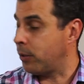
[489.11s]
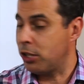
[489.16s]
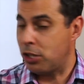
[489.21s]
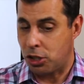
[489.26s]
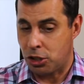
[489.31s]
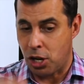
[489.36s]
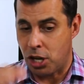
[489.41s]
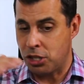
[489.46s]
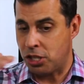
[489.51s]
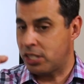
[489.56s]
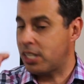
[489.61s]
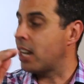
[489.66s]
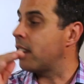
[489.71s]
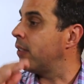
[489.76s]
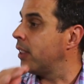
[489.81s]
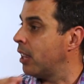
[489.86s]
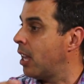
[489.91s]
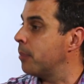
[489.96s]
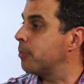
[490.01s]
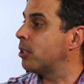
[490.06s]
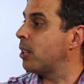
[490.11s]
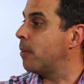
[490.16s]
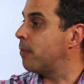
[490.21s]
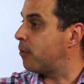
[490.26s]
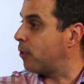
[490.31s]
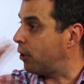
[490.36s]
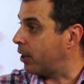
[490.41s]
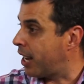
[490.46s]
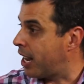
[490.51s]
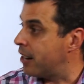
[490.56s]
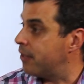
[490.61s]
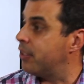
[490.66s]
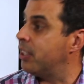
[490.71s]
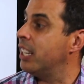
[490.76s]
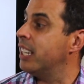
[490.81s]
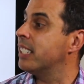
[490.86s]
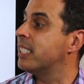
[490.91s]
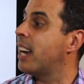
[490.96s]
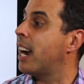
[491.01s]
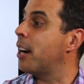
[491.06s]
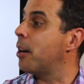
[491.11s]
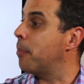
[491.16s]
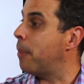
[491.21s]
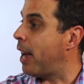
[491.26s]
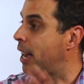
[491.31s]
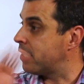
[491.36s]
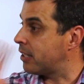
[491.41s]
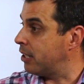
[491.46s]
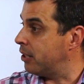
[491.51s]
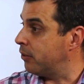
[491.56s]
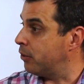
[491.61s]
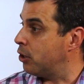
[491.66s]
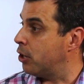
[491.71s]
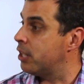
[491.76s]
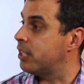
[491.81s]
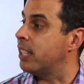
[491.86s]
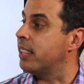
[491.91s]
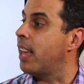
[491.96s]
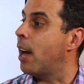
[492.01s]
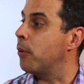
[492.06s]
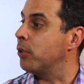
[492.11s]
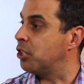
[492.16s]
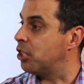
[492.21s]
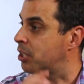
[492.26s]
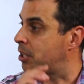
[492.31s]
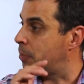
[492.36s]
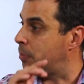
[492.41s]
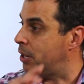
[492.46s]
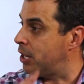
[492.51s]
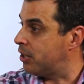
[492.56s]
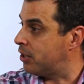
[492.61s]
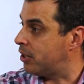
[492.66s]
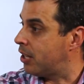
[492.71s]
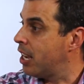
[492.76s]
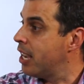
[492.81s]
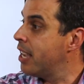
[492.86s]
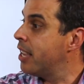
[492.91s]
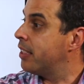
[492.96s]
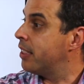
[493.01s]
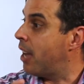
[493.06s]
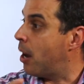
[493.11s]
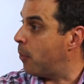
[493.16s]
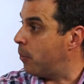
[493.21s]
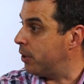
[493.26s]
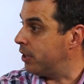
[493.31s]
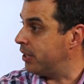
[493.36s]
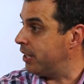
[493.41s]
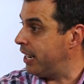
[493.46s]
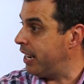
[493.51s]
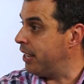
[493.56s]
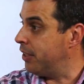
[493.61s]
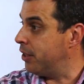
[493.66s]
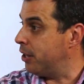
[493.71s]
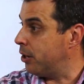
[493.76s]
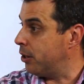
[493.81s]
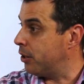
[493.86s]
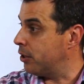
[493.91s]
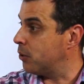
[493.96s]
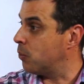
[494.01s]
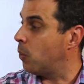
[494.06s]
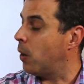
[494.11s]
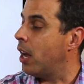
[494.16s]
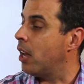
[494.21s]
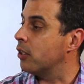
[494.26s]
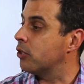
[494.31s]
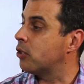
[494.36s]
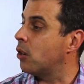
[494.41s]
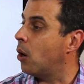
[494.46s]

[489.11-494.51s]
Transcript: We used to charge just kind of a lump sum for kind of the entire basket of goods, and that was just a piece that was in there as well.